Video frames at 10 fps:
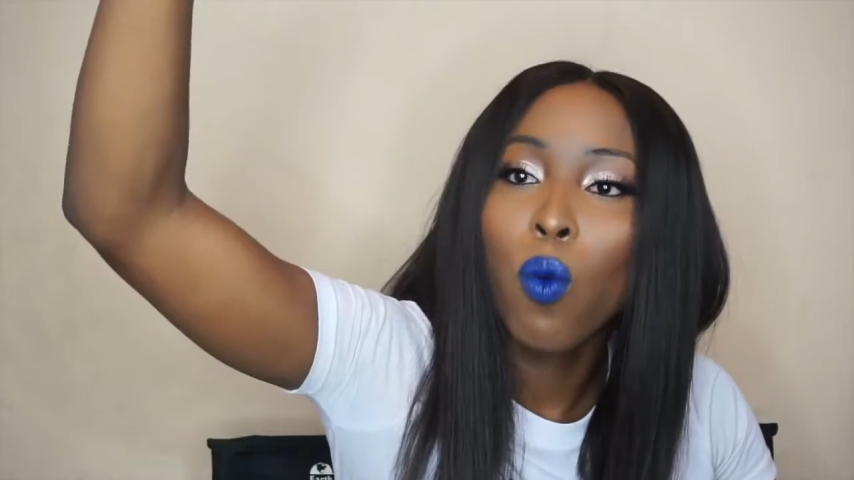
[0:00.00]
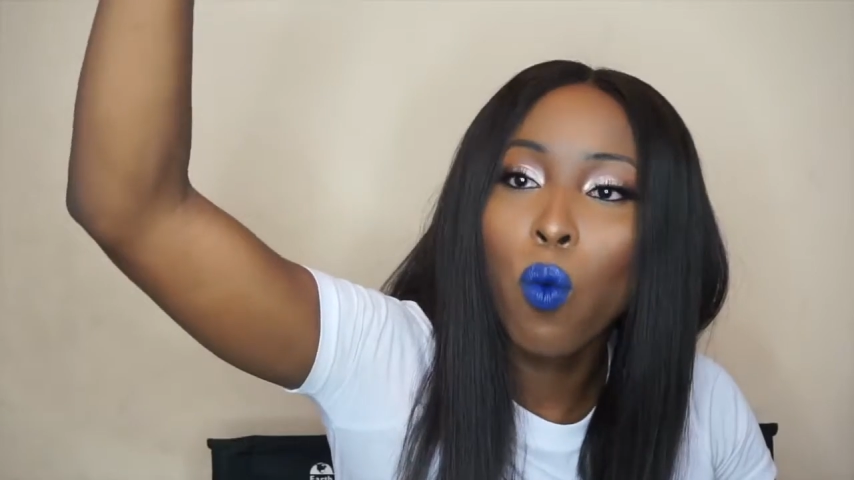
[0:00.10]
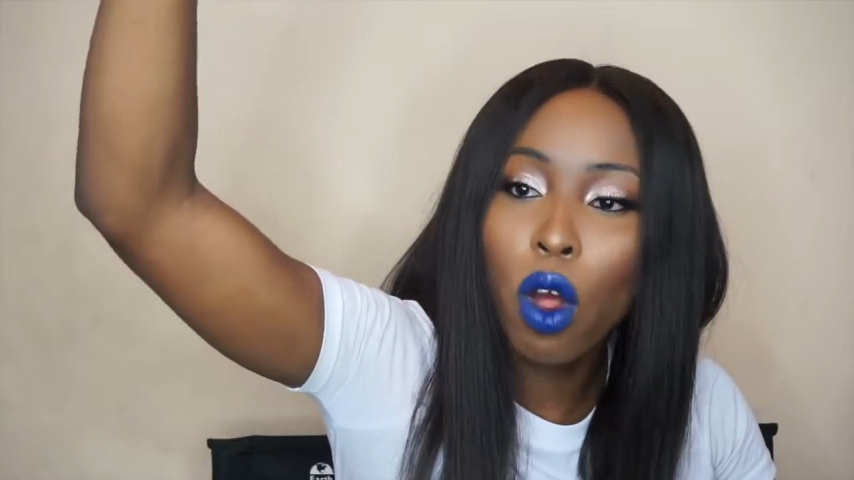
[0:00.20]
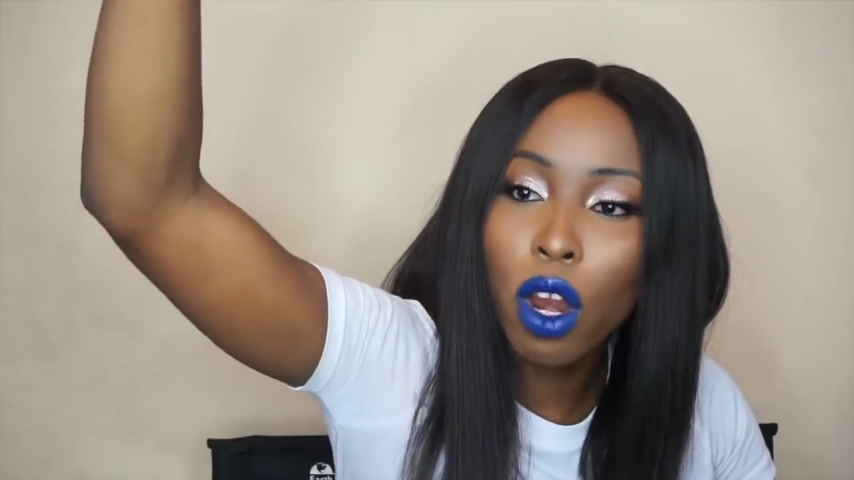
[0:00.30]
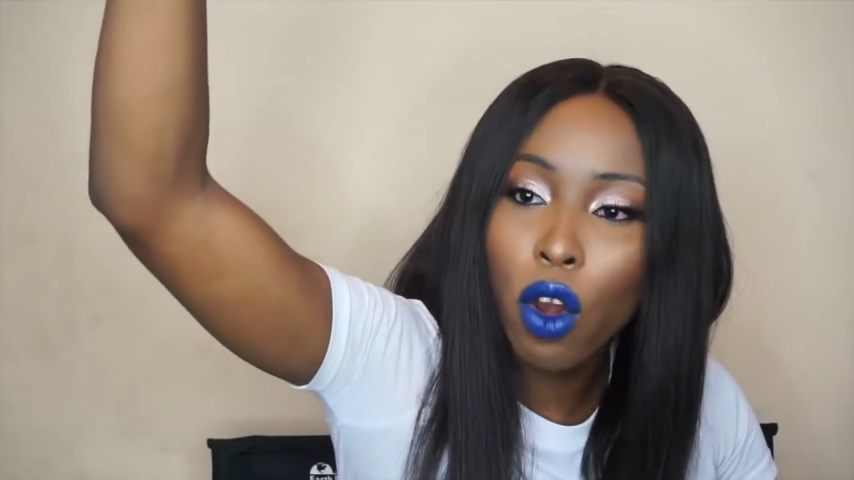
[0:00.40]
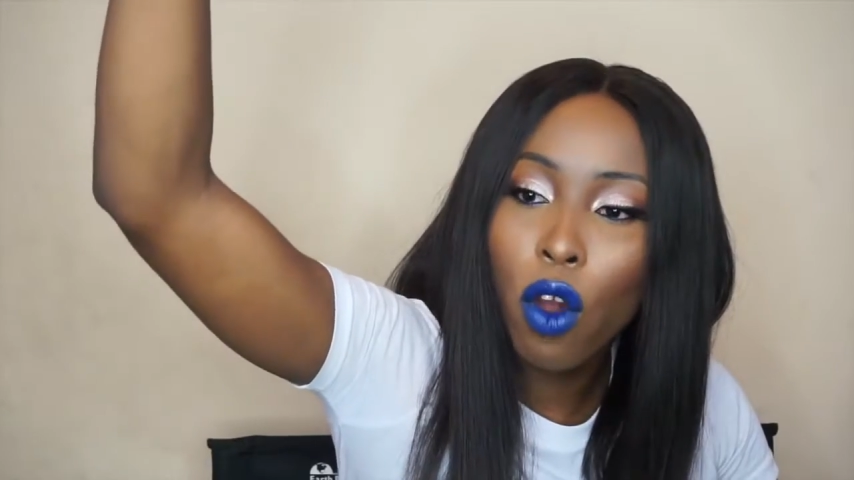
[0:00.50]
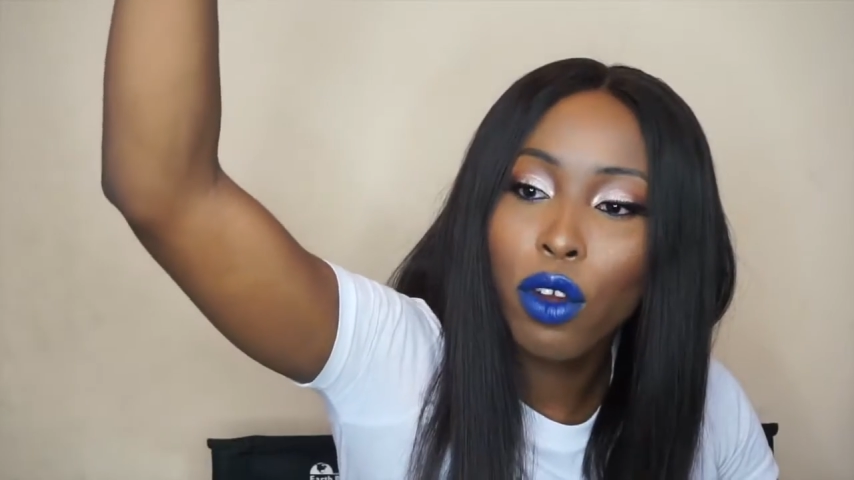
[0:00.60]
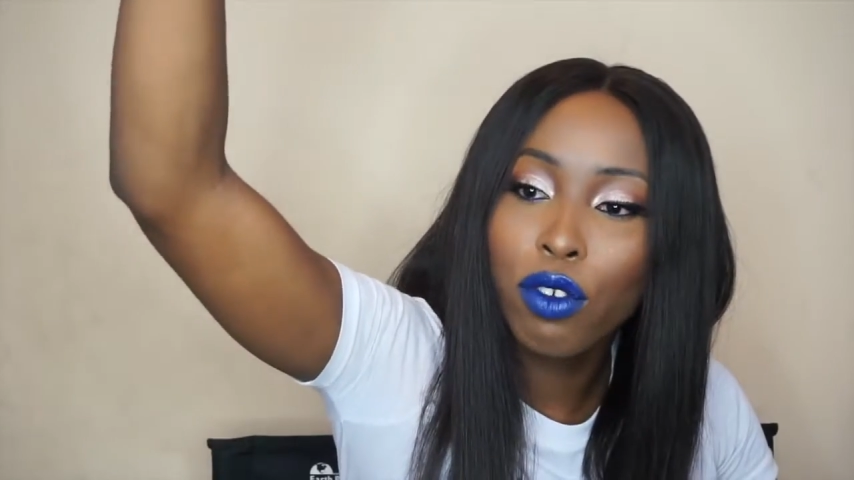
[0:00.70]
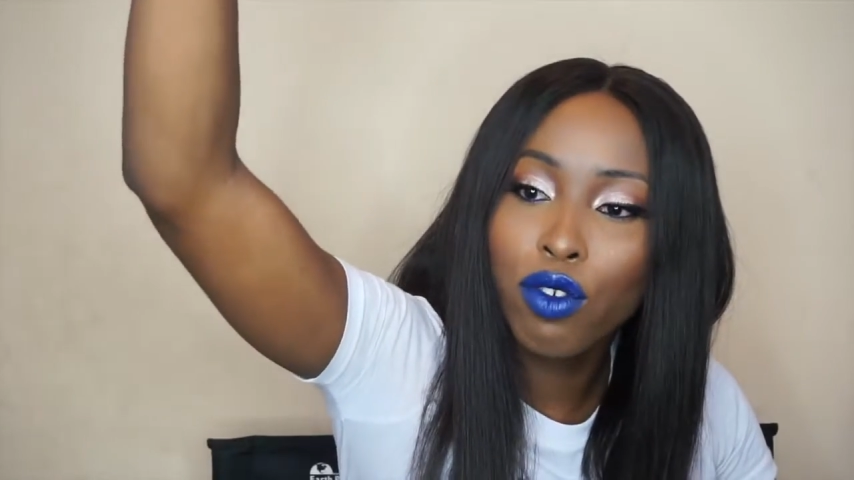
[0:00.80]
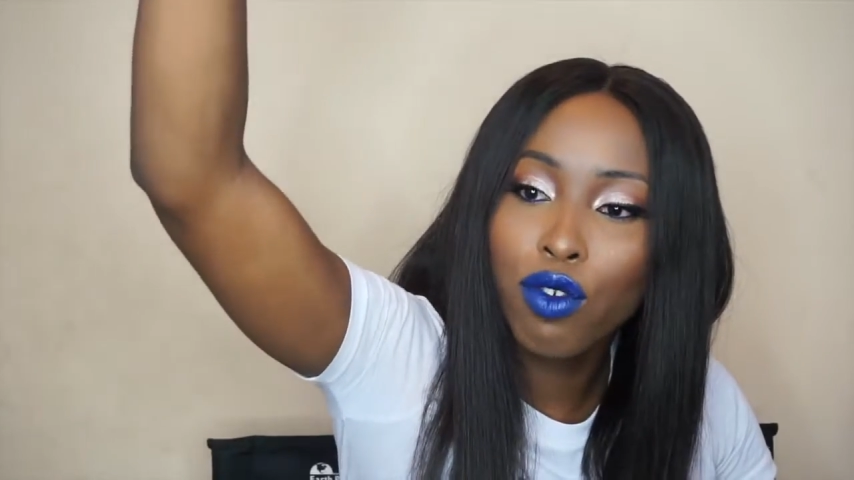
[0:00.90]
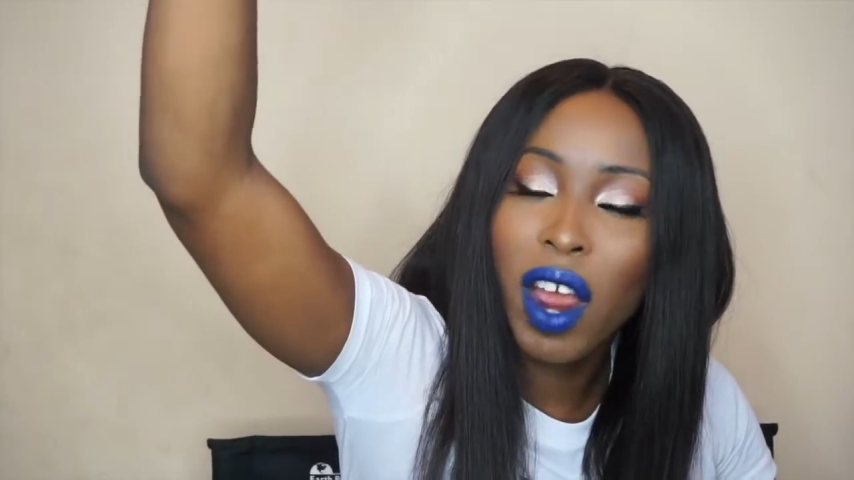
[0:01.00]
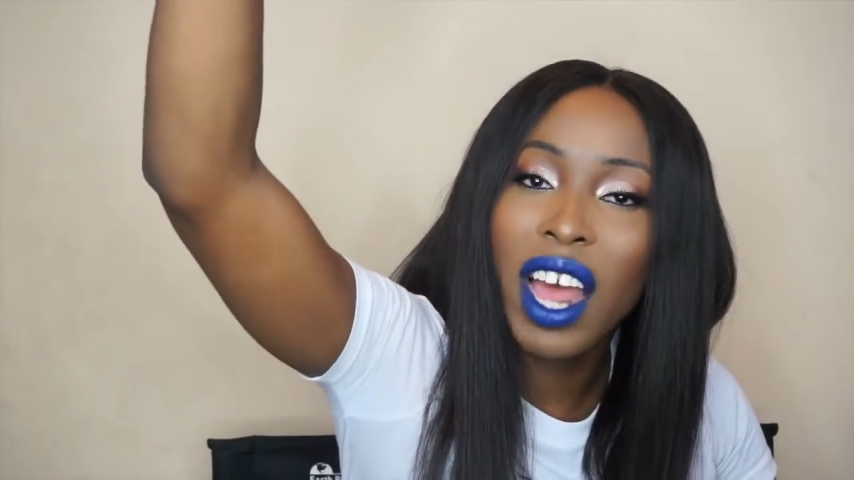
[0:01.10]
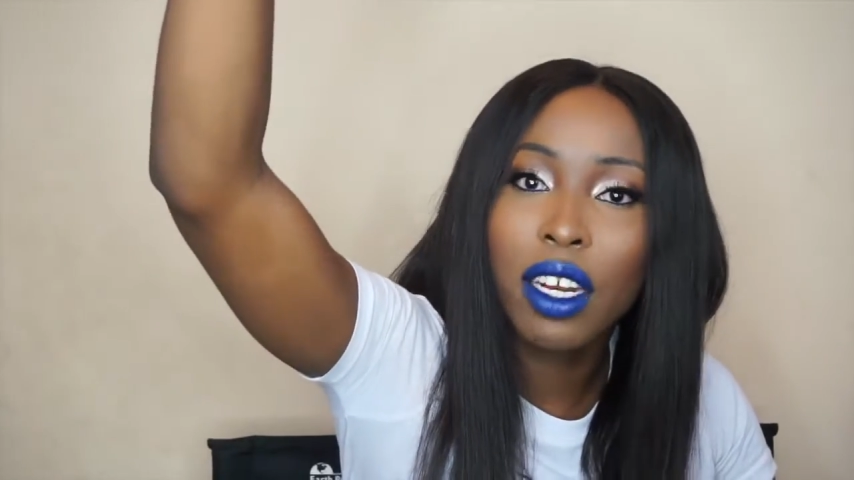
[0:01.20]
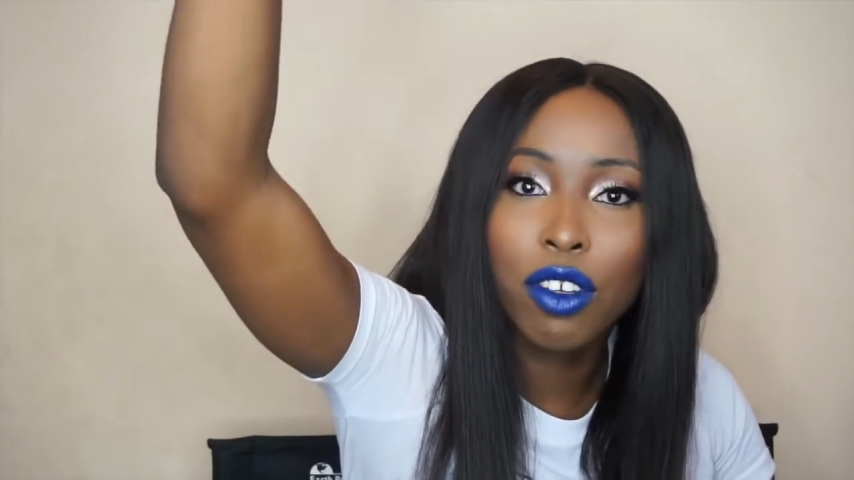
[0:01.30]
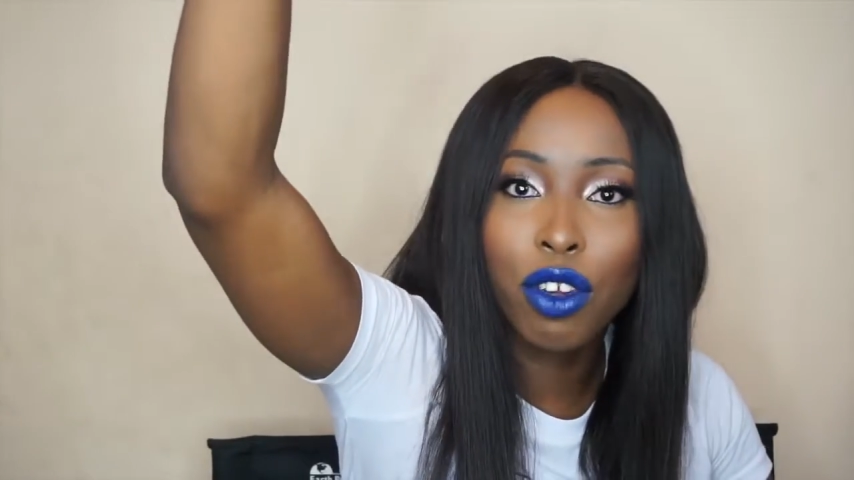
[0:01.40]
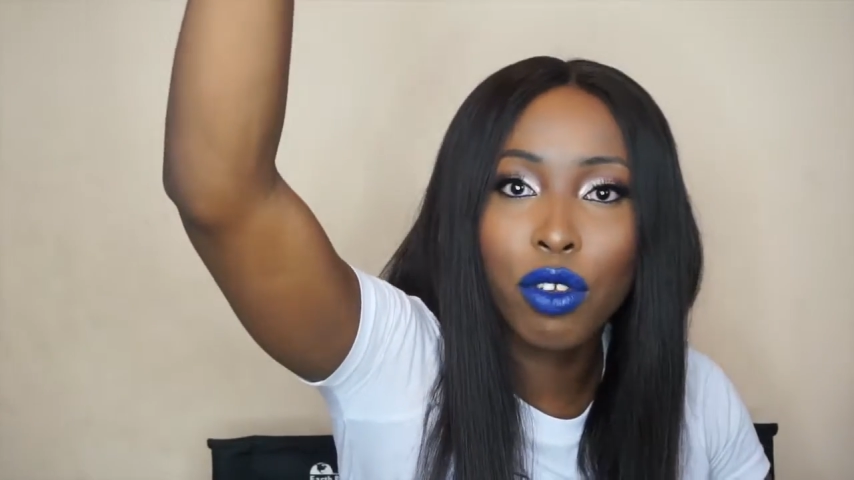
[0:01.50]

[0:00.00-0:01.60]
one long strand,